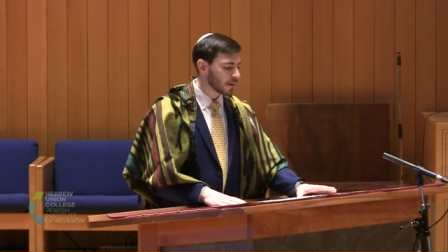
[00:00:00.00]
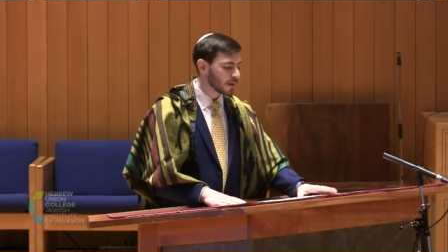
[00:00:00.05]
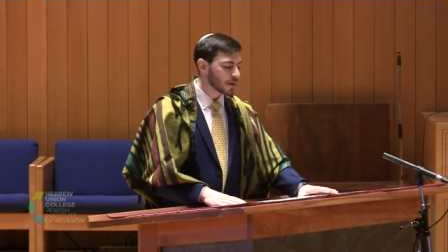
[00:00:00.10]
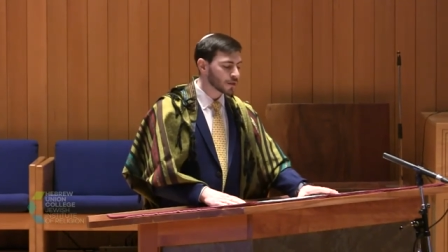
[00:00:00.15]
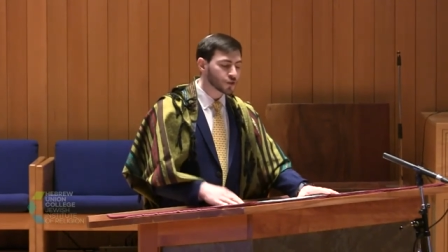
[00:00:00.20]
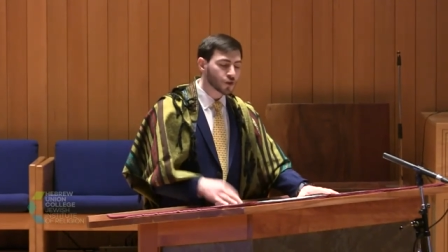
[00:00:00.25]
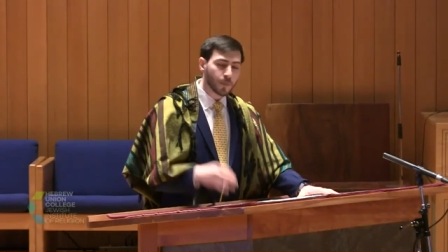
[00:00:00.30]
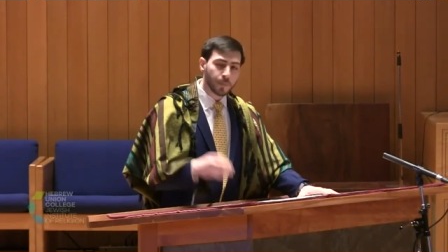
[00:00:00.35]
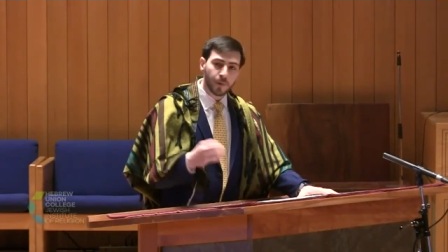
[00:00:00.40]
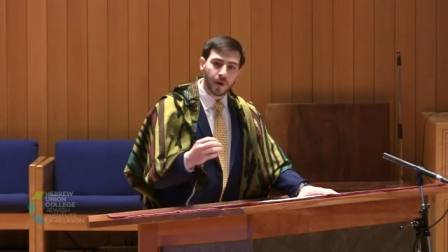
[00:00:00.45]

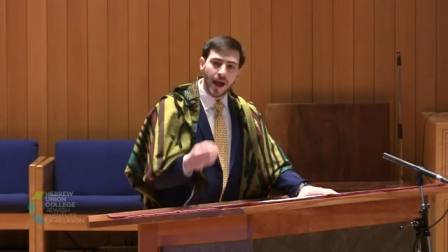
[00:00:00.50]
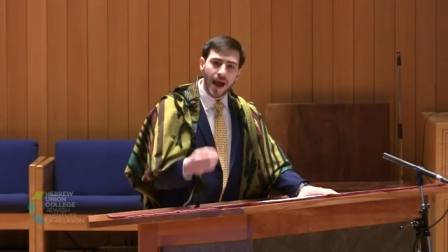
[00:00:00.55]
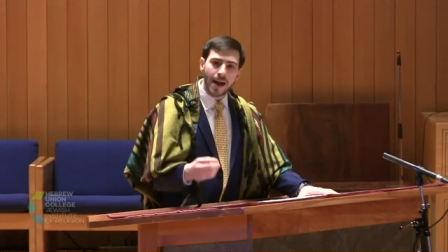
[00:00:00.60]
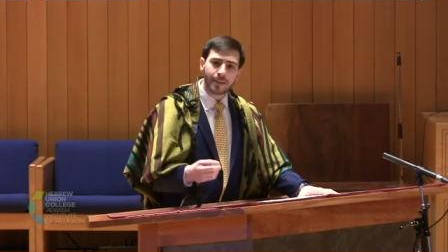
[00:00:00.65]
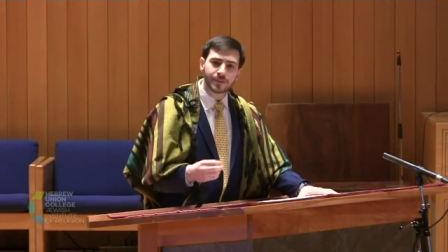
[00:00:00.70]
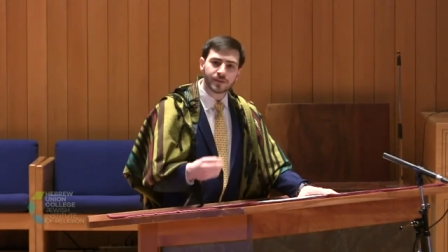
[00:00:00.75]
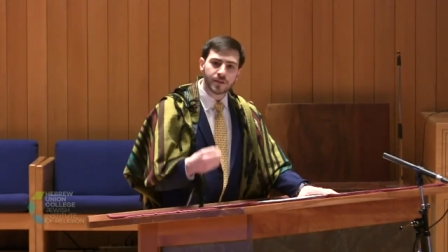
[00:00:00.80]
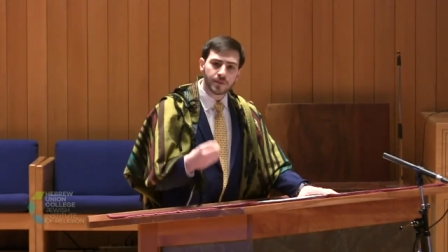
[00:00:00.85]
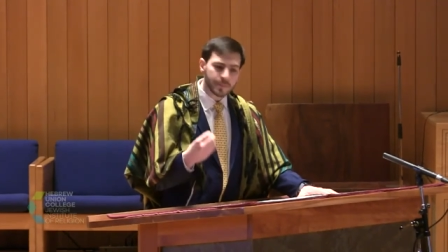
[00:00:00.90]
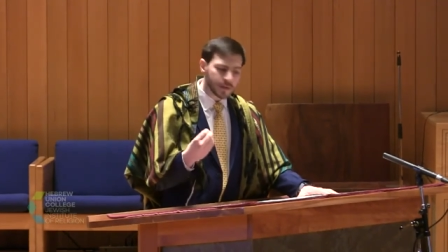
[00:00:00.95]
So
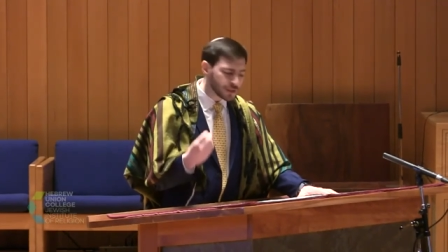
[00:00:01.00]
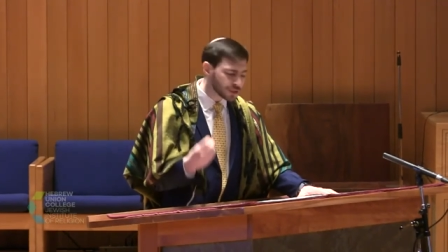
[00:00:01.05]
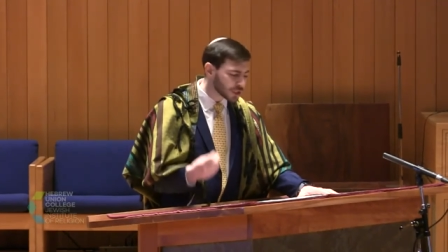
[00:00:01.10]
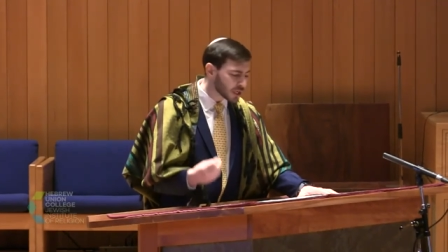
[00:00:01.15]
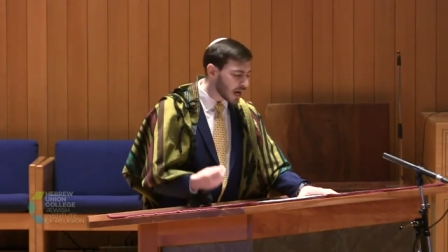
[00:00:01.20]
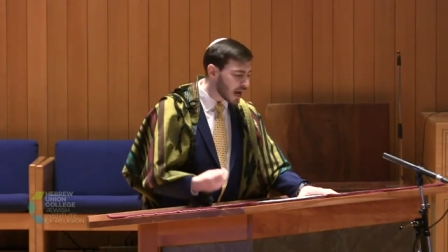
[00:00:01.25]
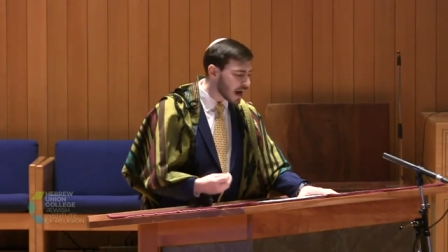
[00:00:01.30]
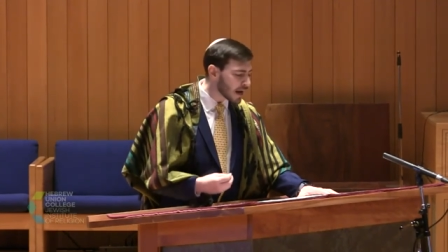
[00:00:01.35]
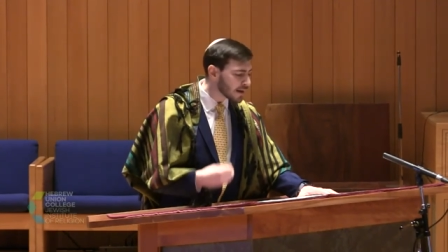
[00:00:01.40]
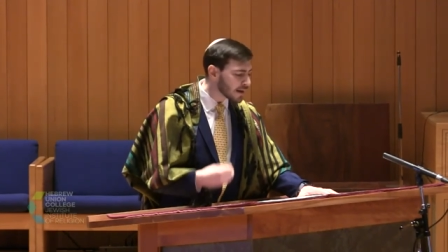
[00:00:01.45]
perhaps the
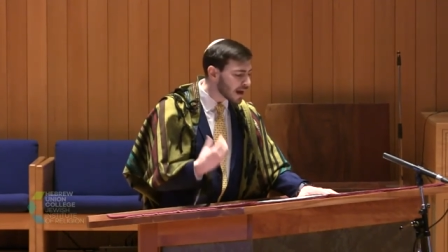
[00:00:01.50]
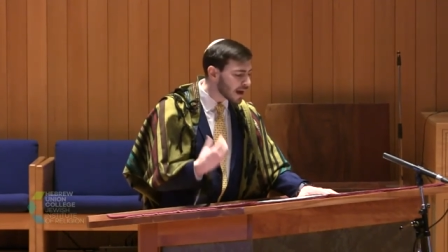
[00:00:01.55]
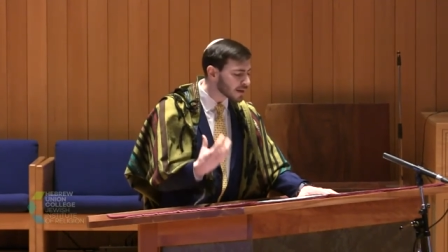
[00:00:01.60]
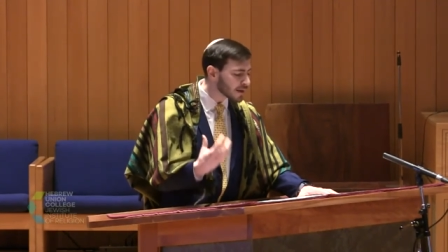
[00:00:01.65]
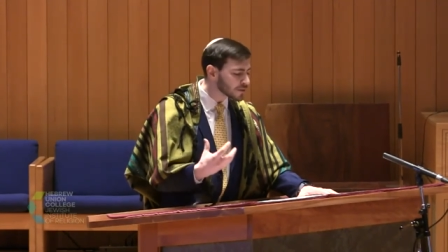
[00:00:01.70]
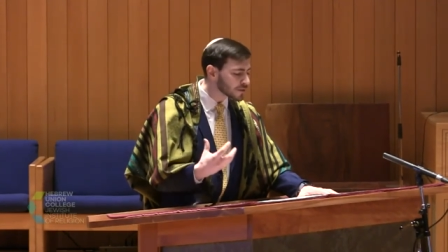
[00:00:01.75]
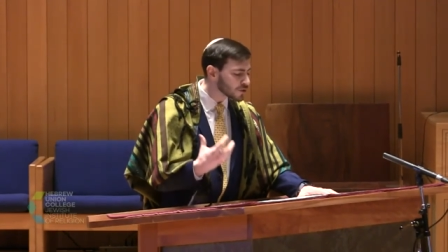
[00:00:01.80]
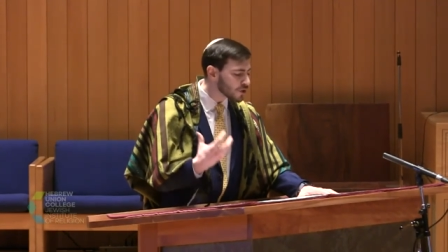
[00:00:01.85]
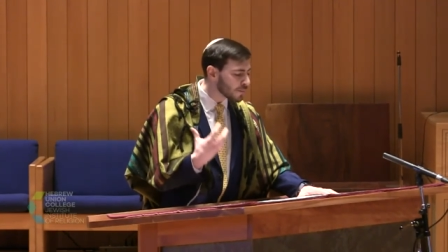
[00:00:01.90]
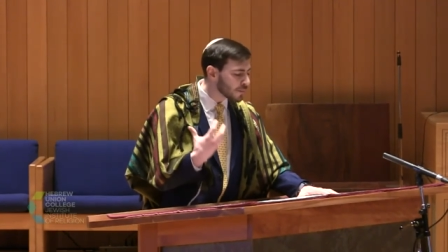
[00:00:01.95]
Mishkan,
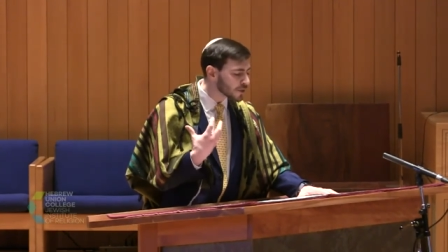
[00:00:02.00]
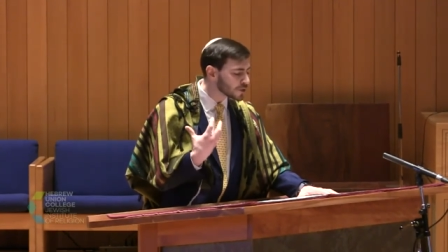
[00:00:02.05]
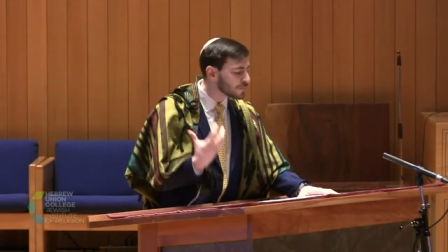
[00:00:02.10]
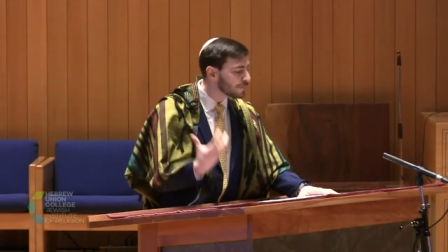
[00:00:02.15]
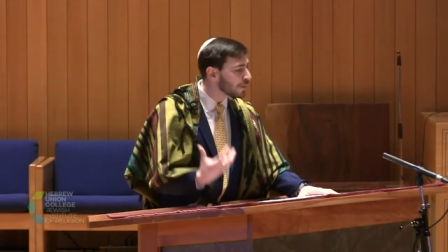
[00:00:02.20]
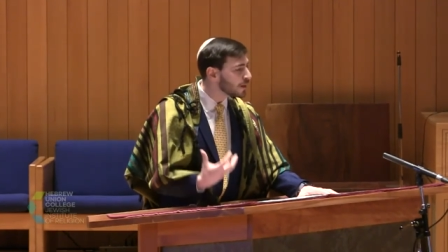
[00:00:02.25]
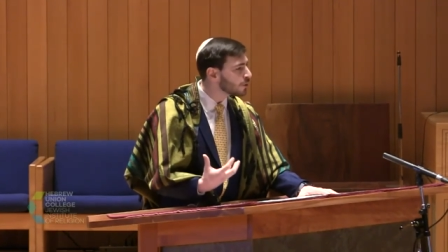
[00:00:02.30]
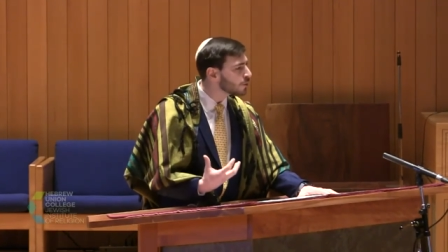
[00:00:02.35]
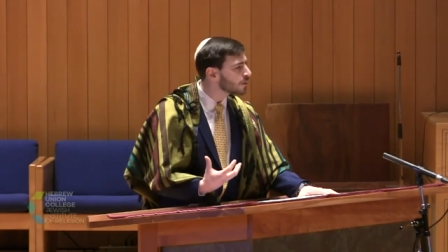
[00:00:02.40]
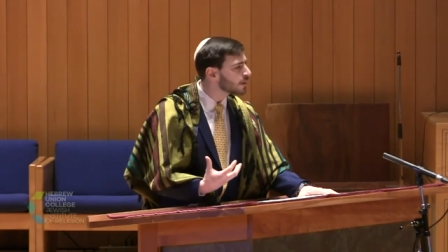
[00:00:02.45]
not so much
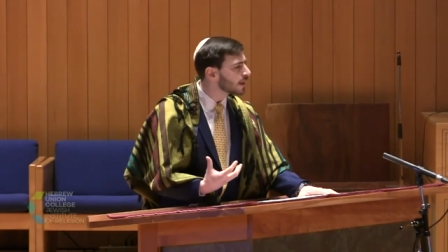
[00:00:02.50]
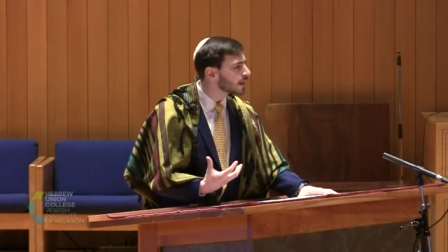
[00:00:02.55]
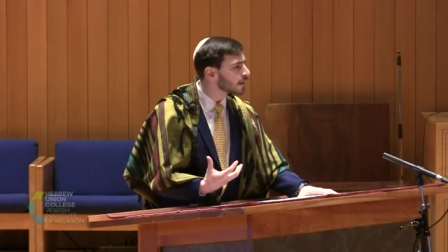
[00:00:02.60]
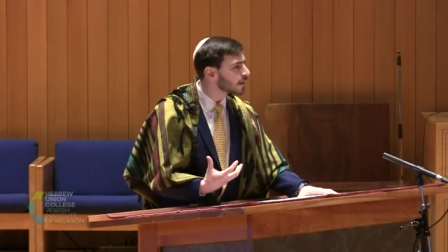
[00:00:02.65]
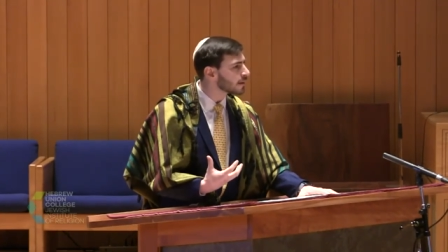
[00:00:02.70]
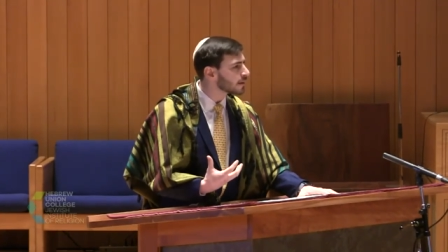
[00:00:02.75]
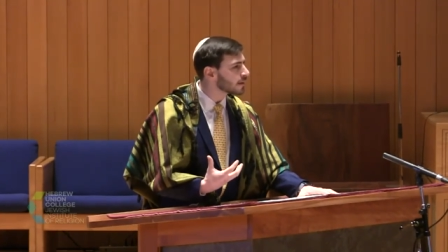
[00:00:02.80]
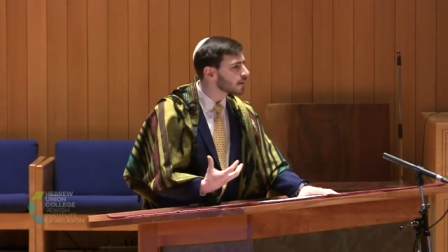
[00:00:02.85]
building